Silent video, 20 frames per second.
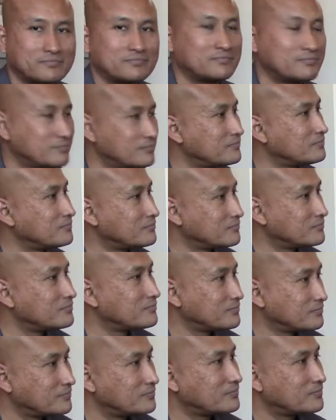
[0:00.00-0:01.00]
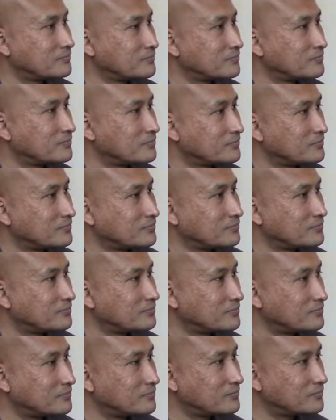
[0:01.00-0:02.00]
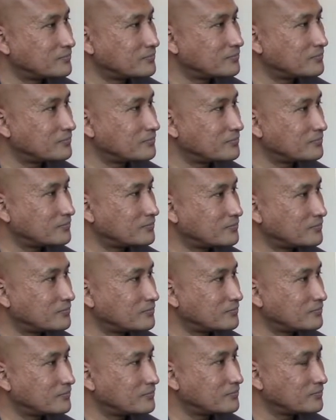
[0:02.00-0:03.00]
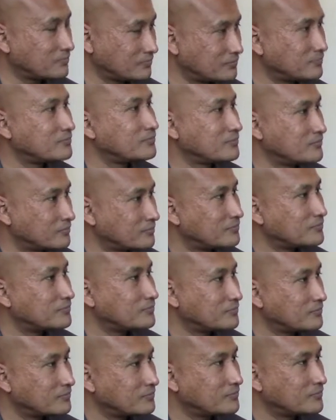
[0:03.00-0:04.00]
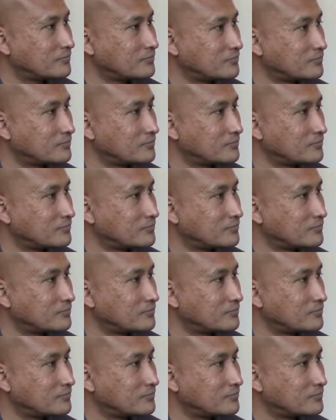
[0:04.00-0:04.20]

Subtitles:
The person shown says nothing.